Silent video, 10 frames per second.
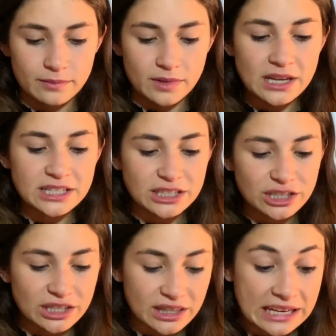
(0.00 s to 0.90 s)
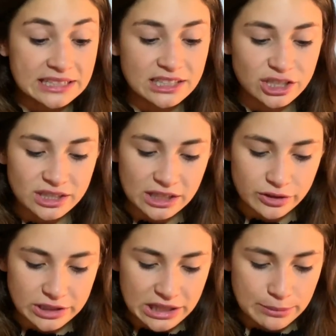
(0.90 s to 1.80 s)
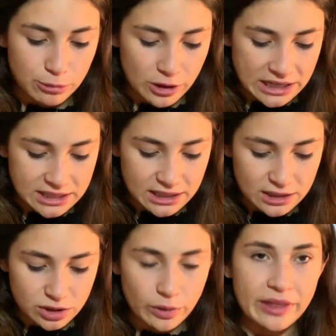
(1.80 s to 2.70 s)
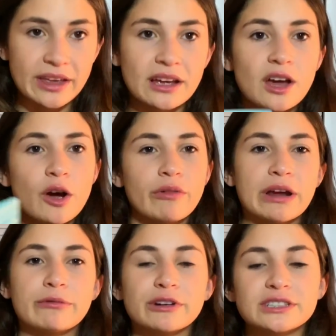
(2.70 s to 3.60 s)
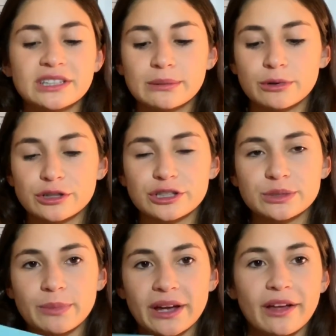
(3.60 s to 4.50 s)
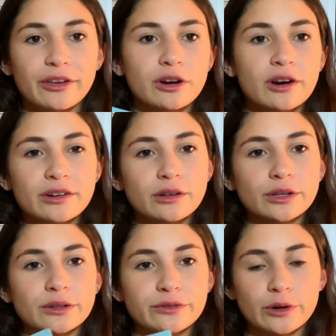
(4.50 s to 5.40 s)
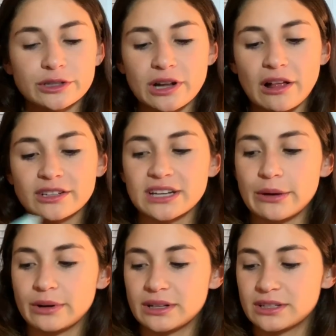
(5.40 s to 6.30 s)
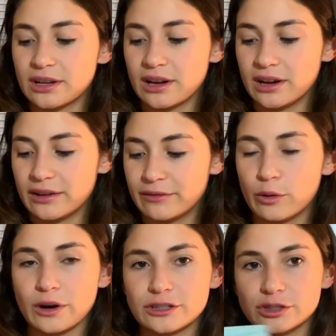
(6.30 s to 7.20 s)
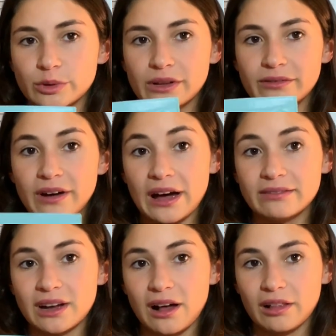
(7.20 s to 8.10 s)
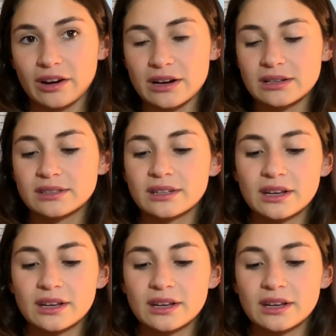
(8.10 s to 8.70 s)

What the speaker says: They did just increase their prices. So I think when I recently purchased my other card holder, it was $400. Now it's $425.